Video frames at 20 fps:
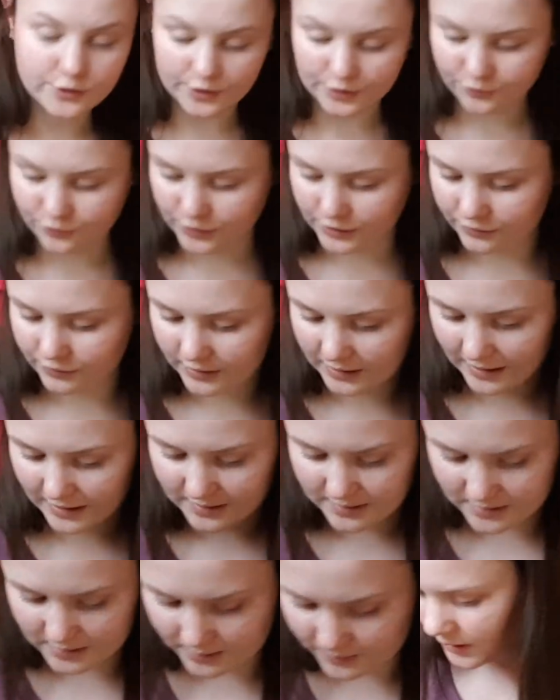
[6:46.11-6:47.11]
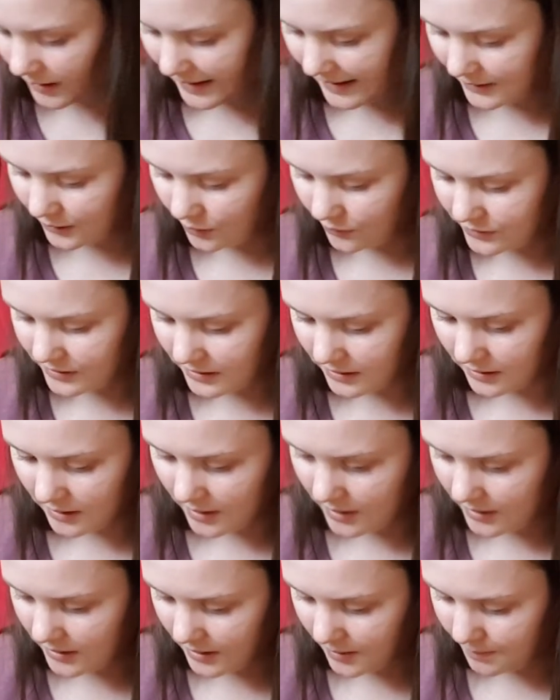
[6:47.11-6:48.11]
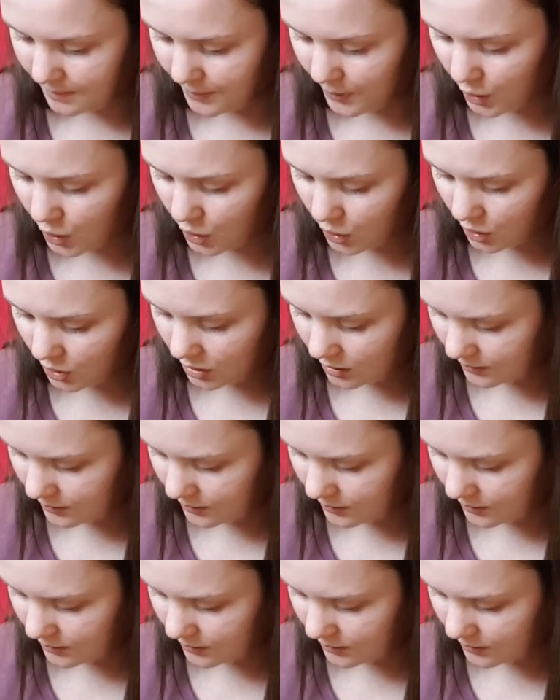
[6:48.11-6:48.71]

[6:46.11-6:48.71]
that's really, really handy. And obviously the book.